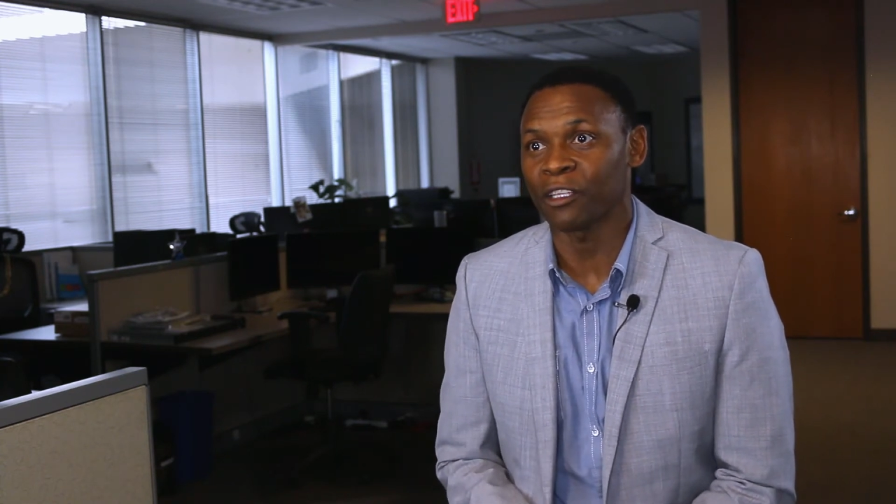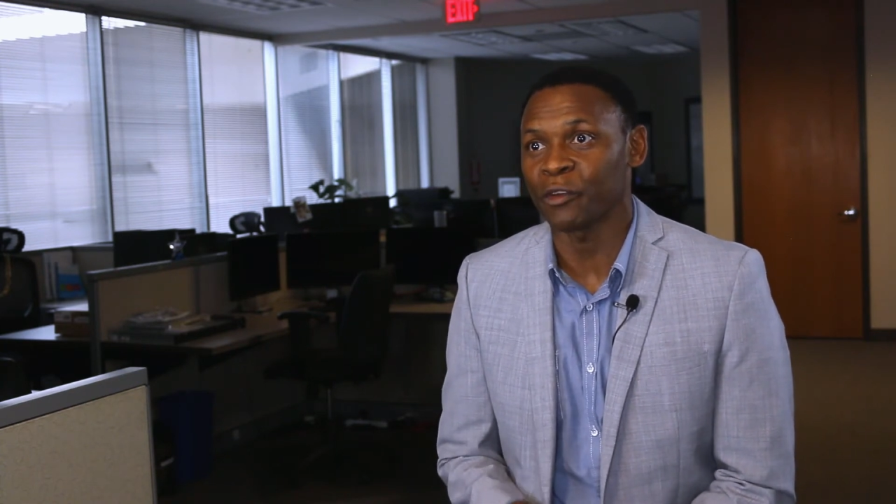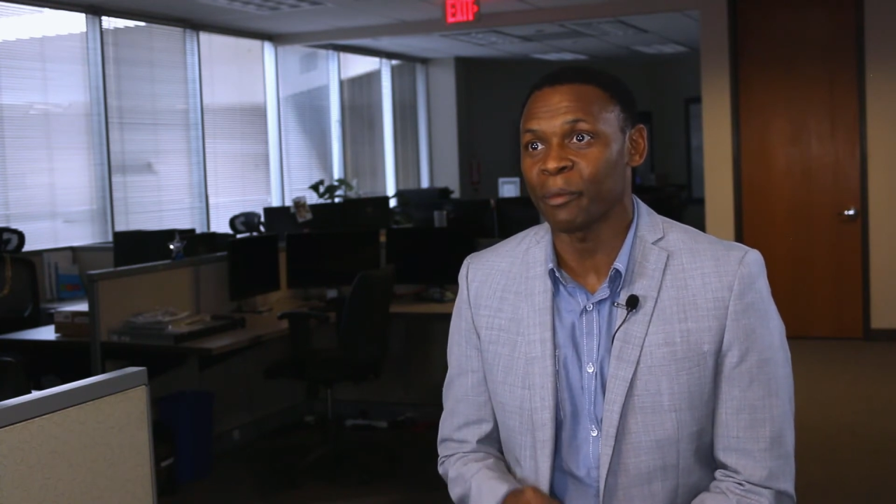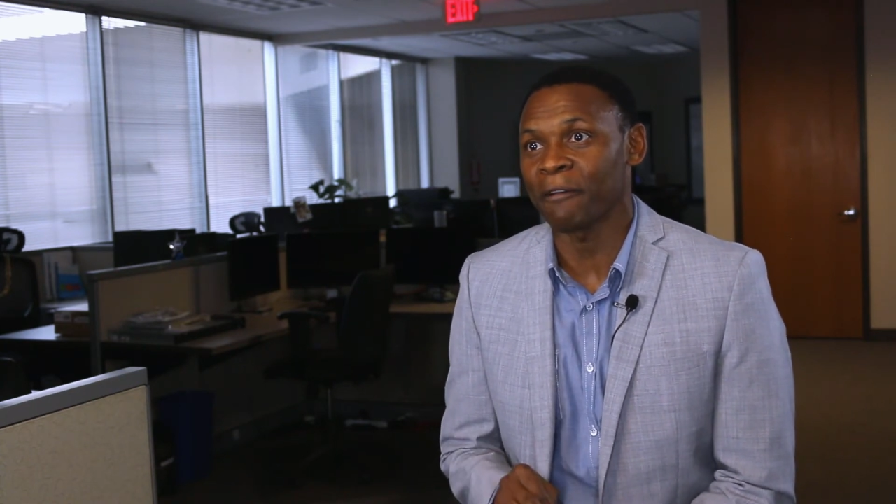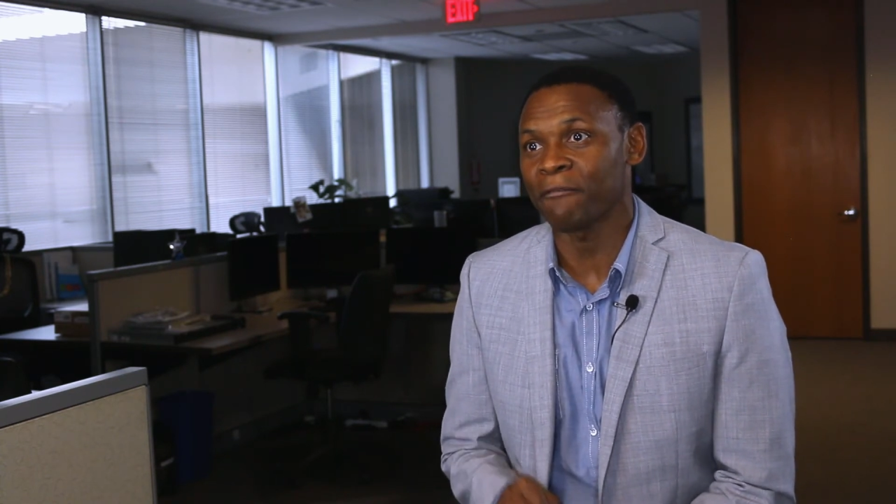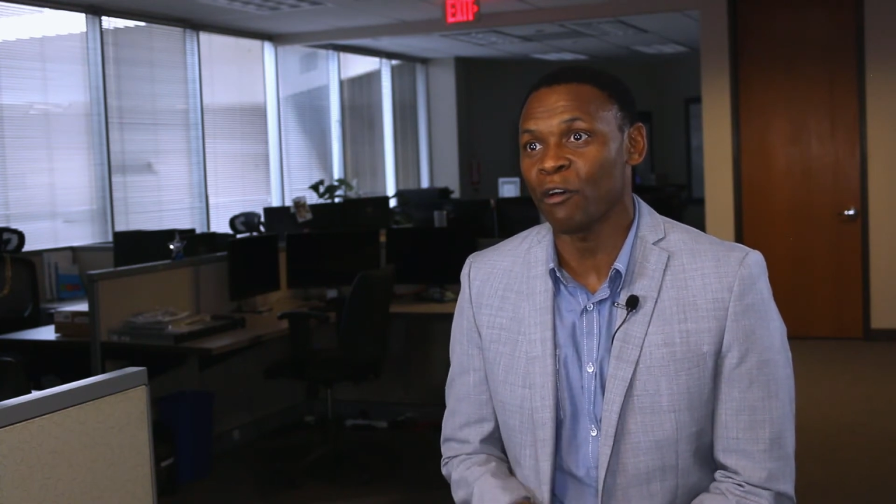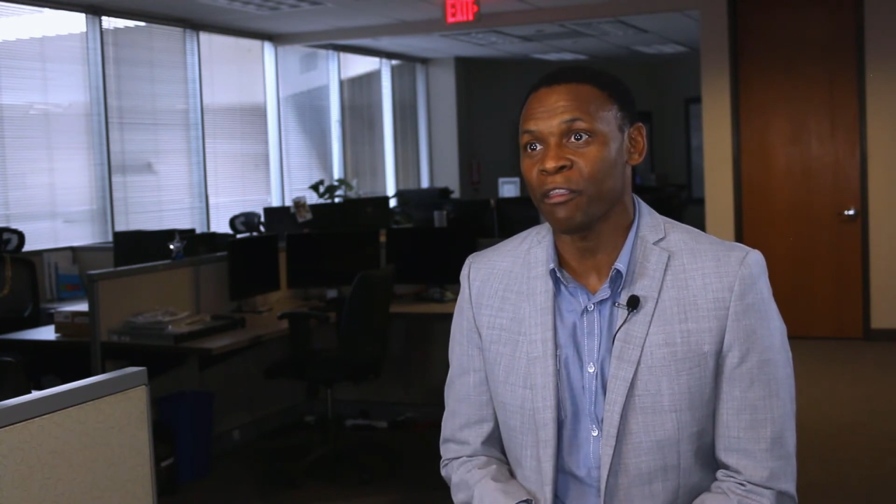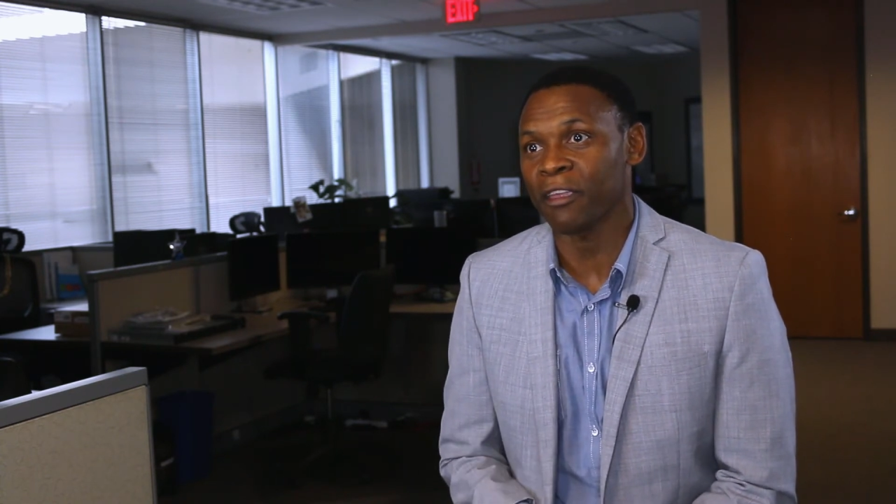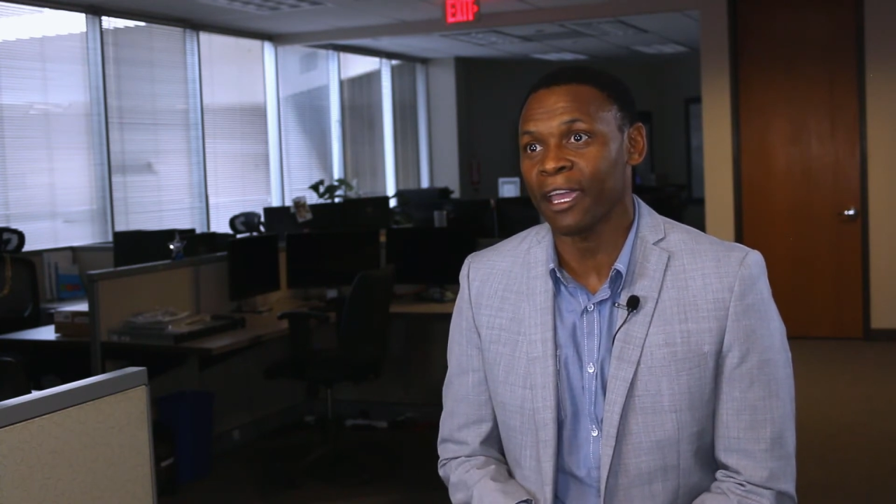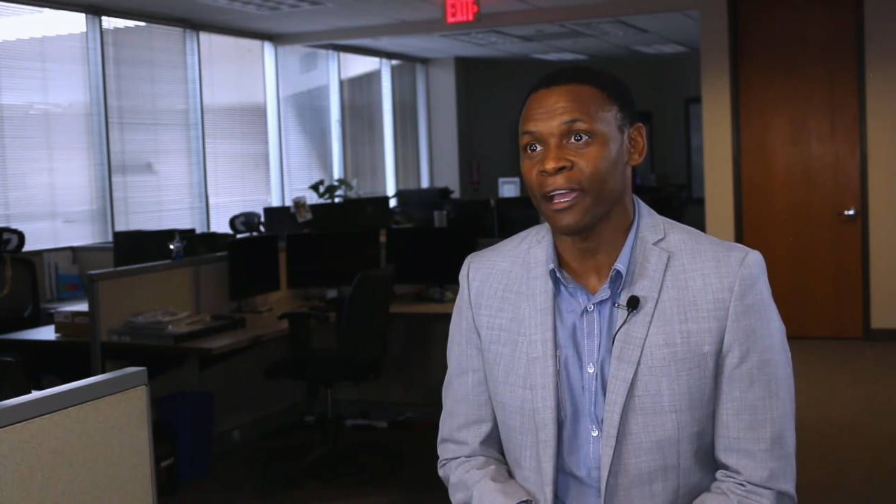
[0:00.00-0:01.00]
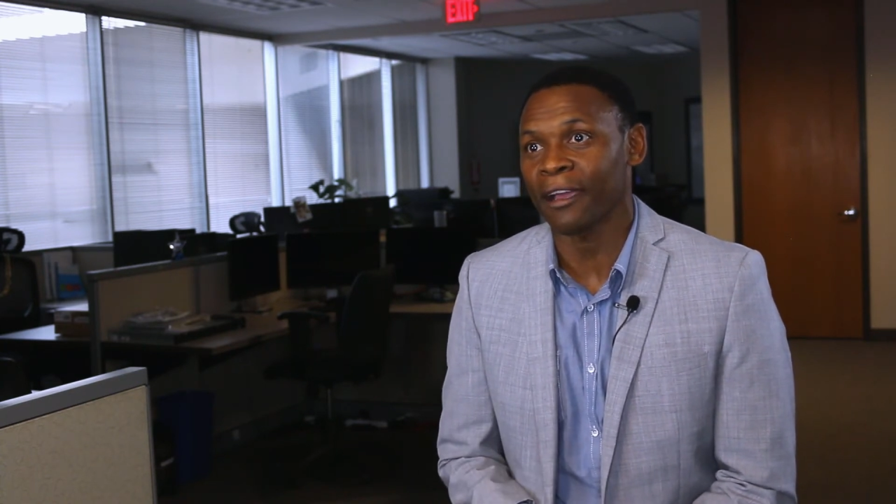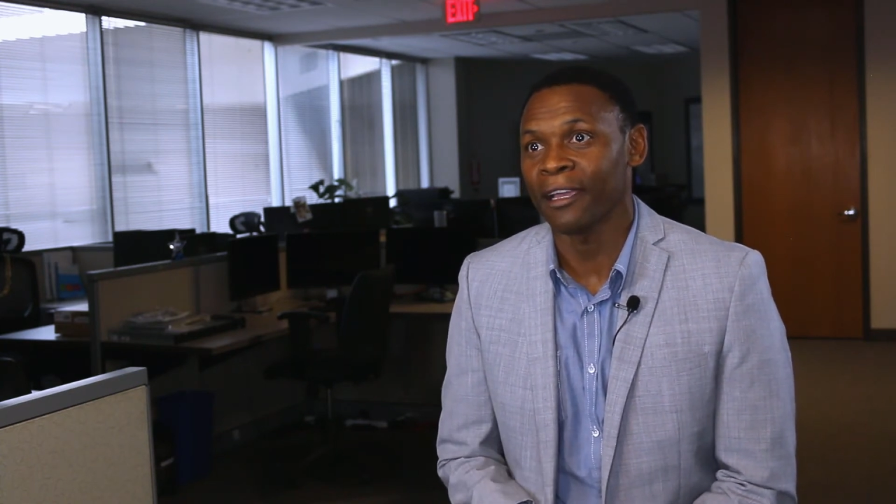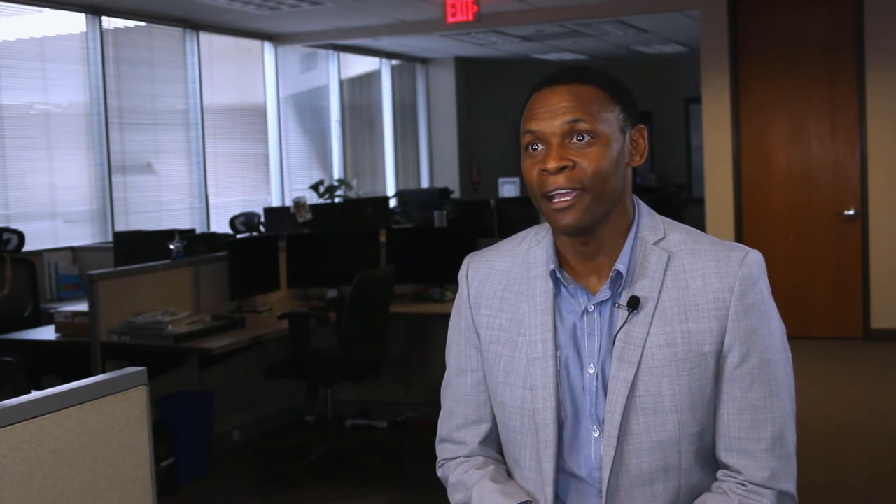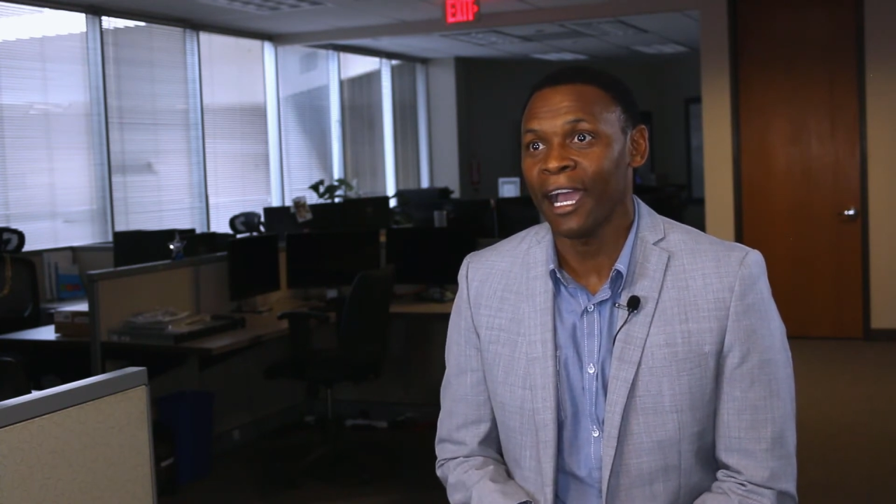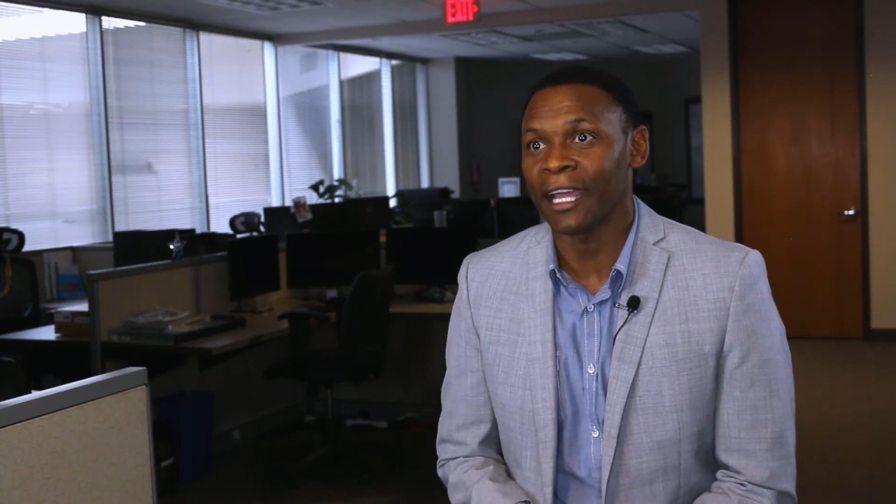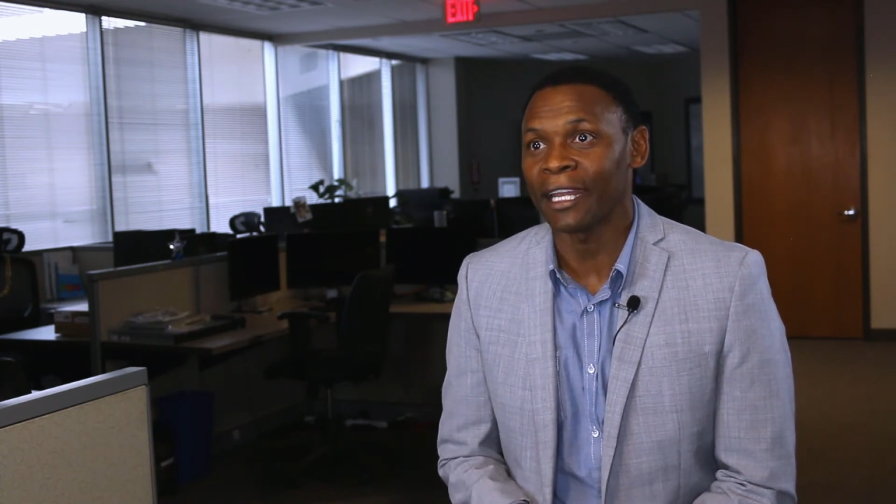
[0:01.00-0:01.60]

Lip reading: during my 4th year, I